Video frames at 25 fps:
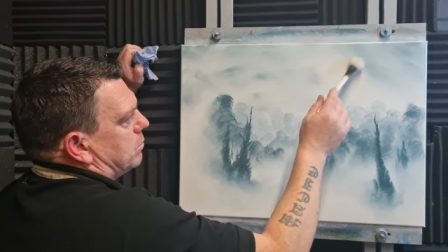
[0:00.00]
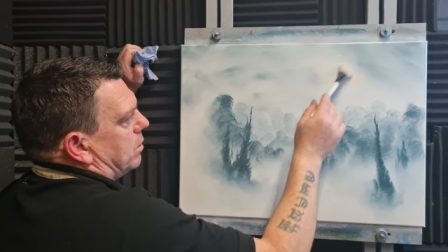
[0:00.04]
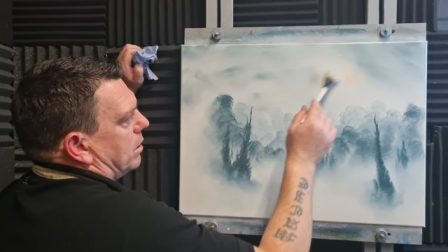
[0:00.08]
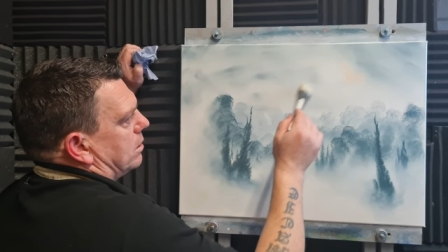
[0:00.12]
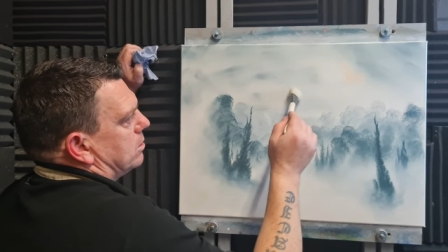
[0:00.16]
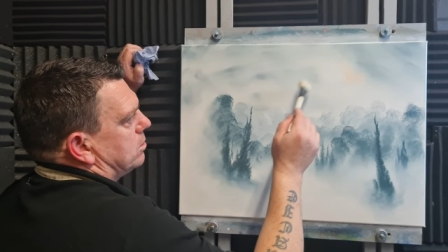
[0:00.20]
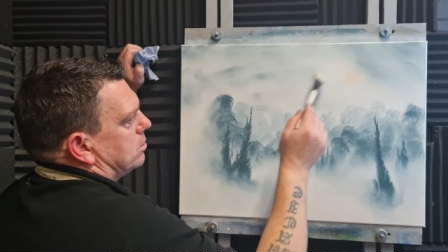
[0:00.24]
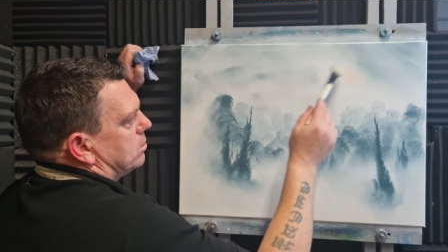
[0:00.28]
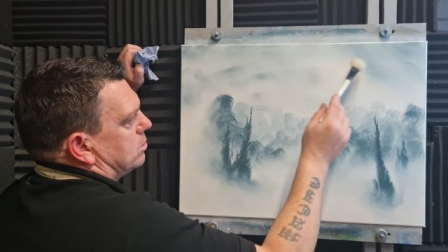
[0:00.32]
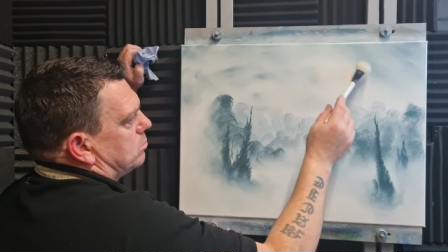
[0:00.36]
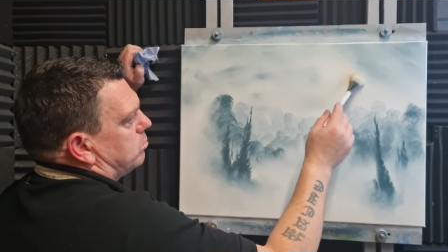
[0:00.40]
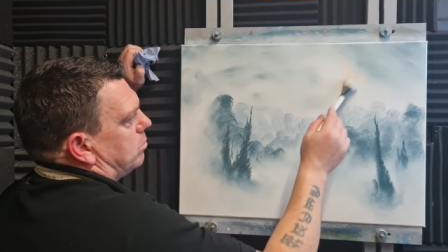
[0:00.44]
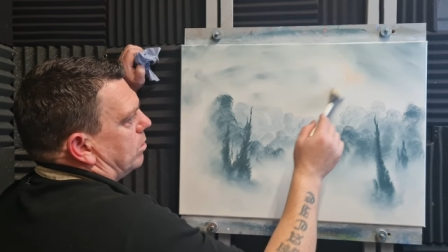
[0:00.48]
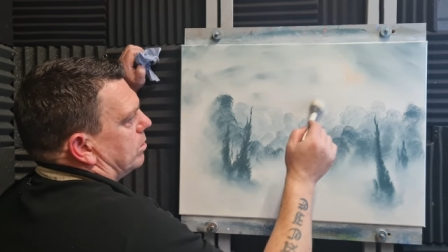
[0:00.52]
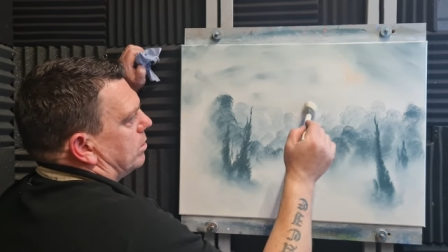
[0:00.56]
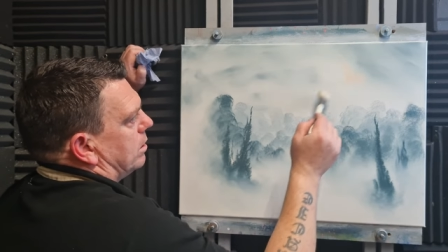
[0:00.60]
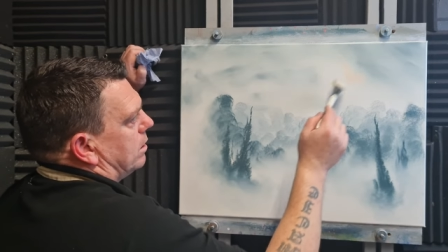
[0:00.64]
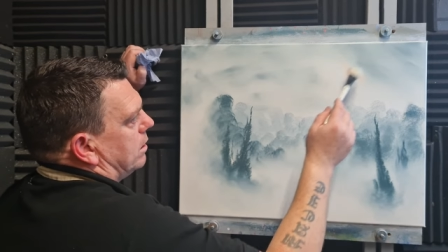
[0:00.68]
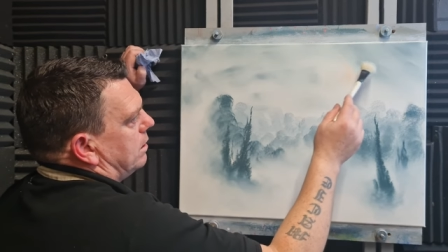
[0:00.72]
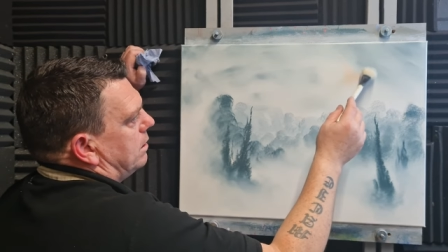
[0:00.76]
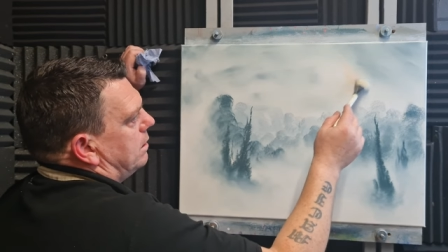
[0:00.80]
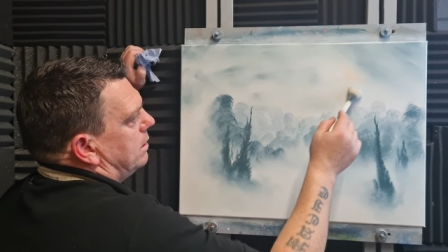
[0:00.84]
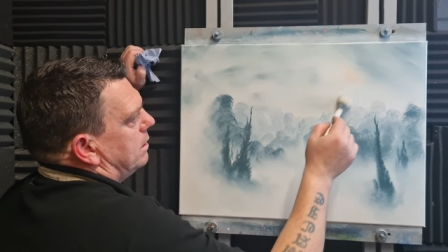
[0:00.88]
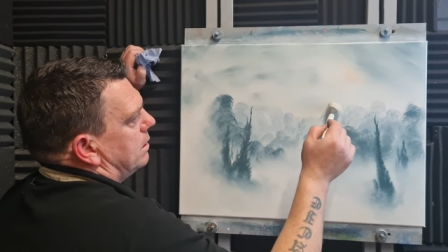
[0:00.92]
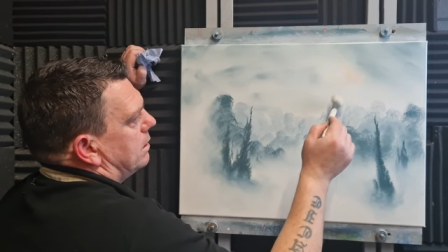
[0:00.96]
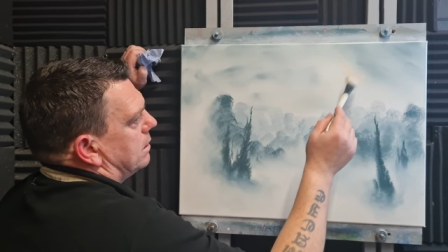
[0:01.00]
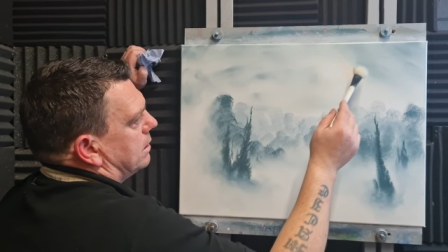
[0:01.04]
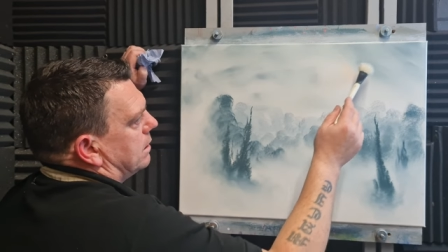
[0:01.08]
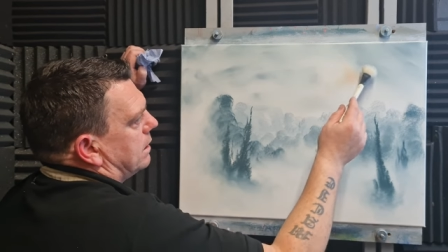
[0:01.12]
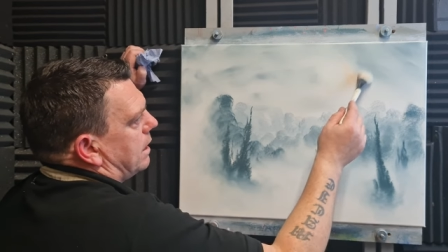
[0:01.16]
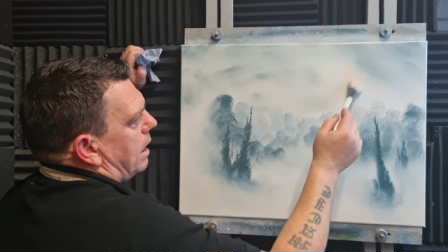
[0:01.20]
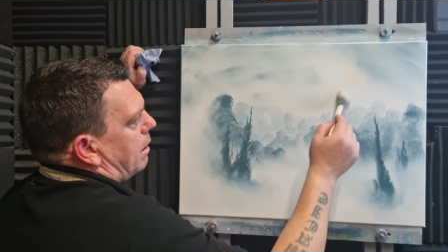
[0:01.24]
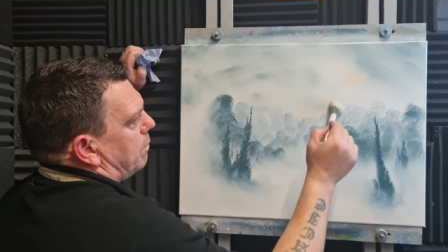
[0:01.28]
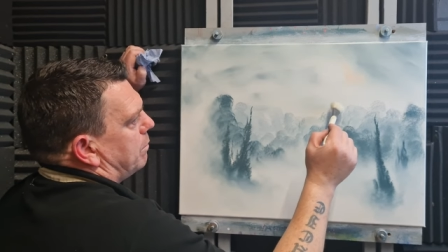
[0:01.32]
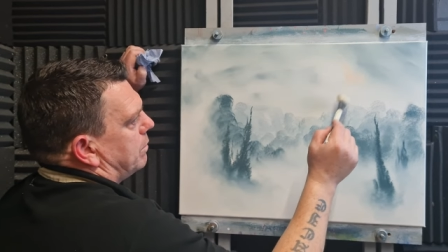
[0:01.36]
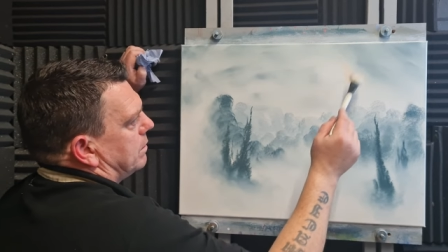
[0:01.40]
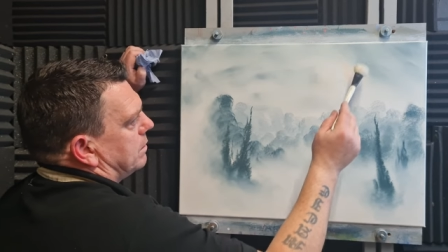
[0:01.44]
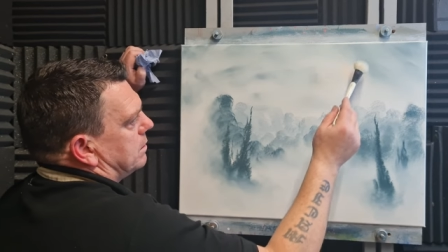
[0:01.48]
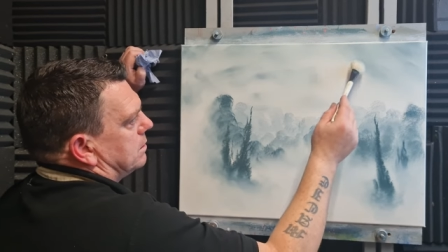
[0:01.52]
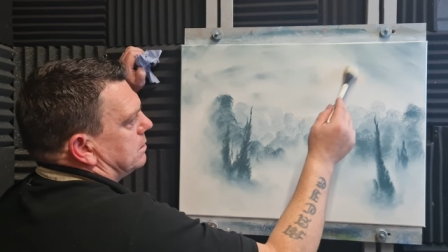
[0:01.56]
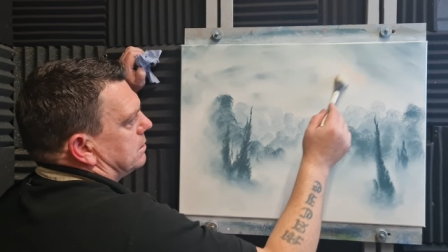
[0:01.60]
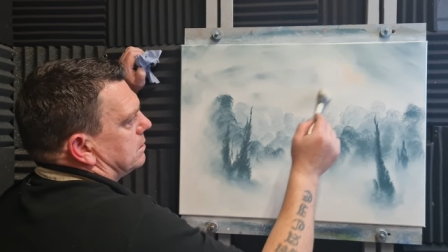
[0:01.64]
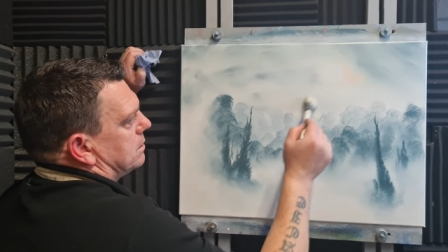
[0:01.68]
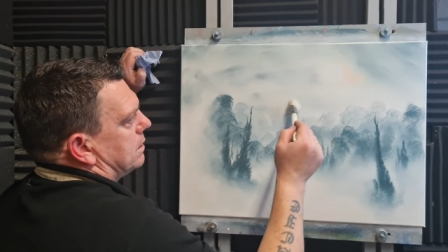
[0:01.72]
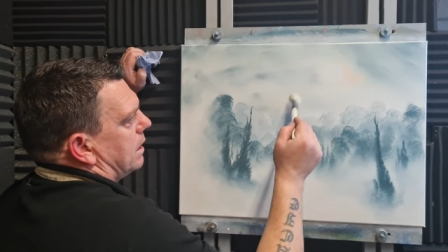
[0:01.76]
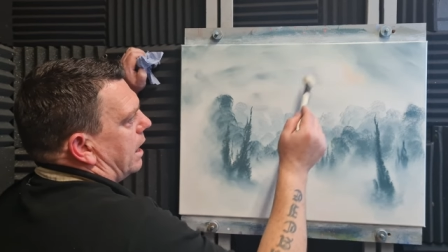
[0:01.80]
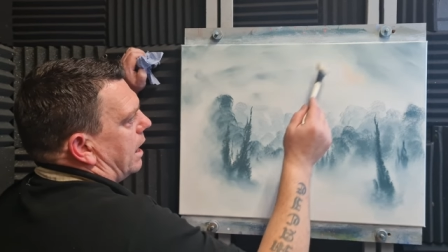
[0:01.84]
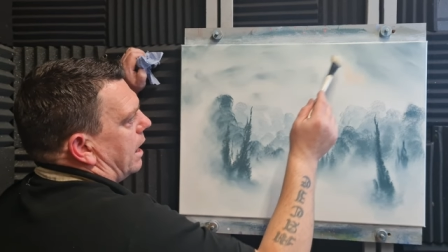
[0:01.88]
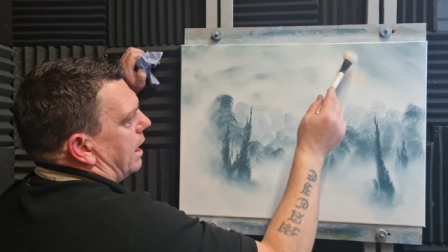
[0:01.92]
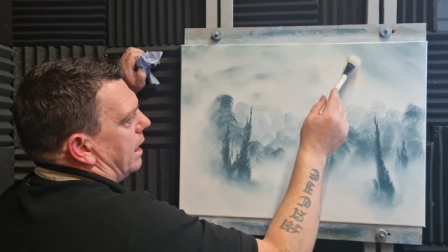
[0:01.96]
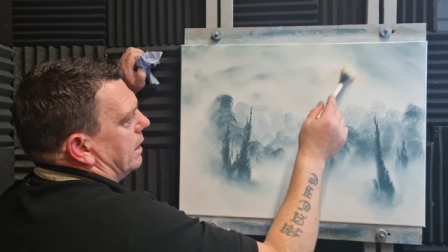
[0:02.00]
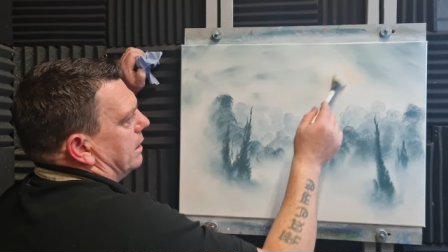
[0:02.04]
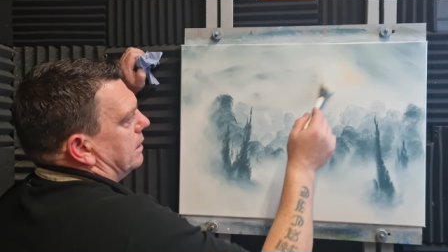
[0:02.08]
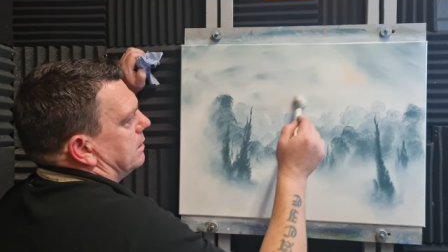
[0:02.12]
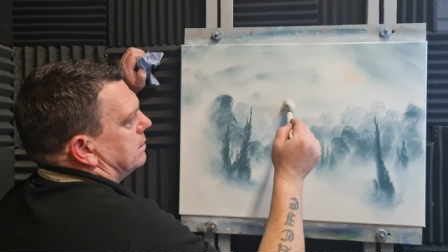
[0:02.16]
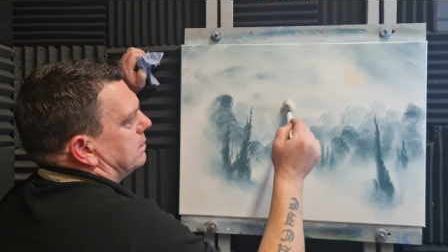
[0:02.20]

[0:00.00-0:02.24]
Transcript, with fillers: I just want a little gap in the sky,